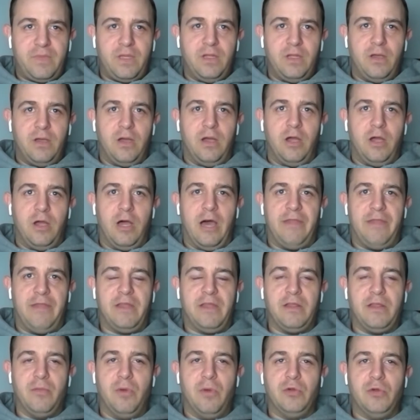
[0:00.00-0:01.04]

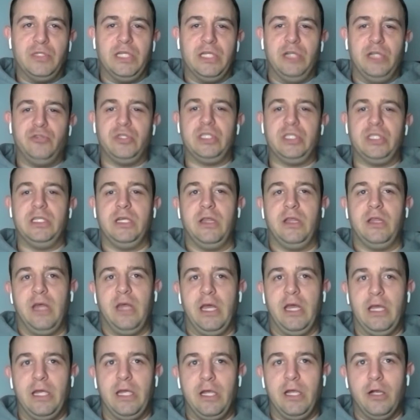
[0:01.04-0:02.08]
the most interesting
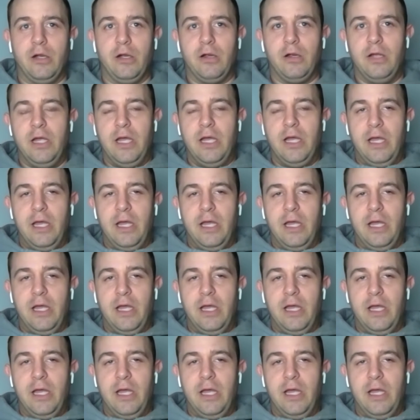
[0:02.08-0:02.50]
thing here